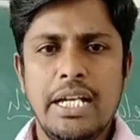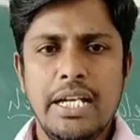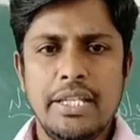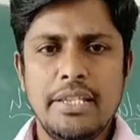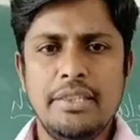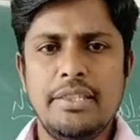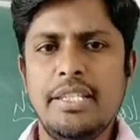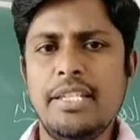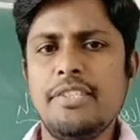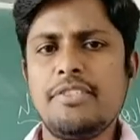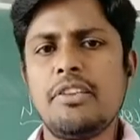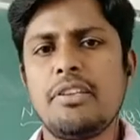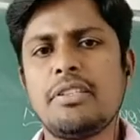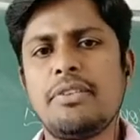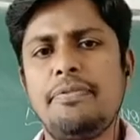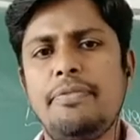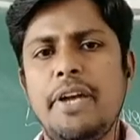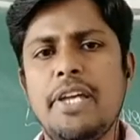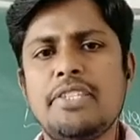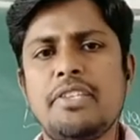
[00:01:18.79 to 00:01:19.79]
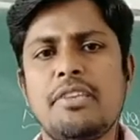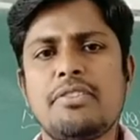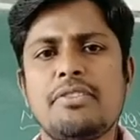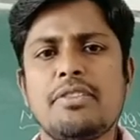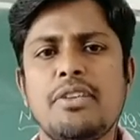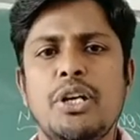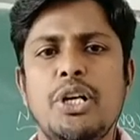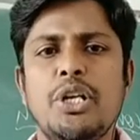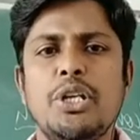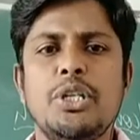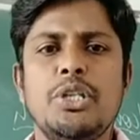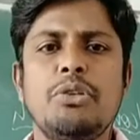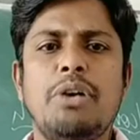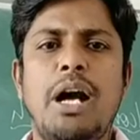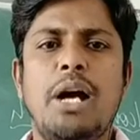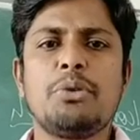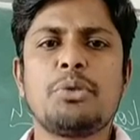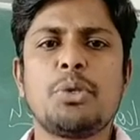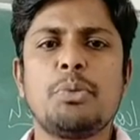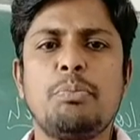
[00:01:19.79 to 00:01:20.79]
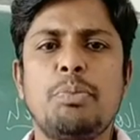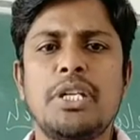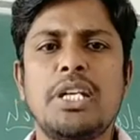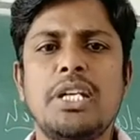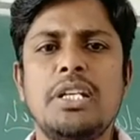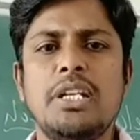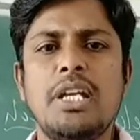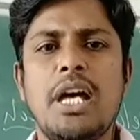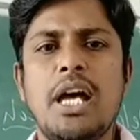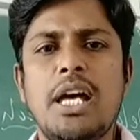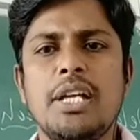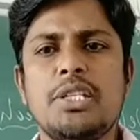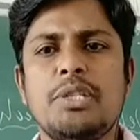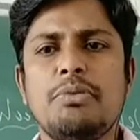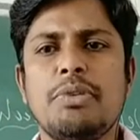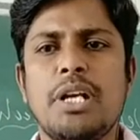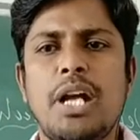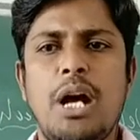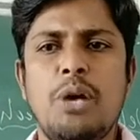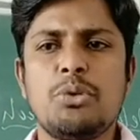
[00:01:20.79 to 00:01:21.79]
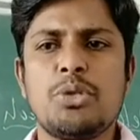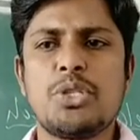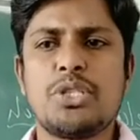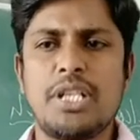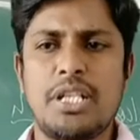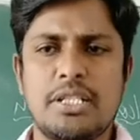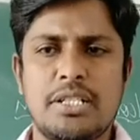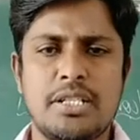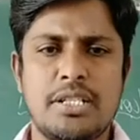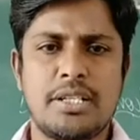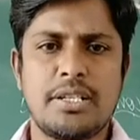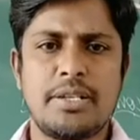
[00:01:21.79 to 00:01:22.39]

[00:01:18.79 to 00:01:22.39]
These are the phases you have to begin at your outset.